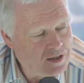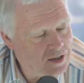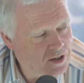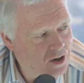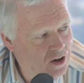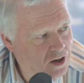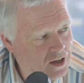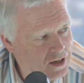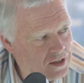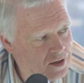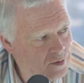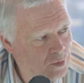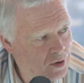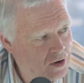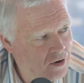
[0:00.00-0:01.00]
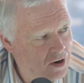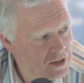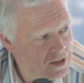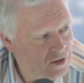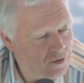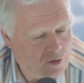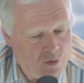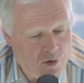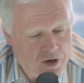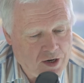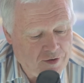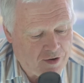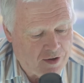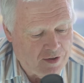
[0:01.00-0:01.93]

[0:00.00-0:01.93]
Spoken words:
is nice and progressive and whatever.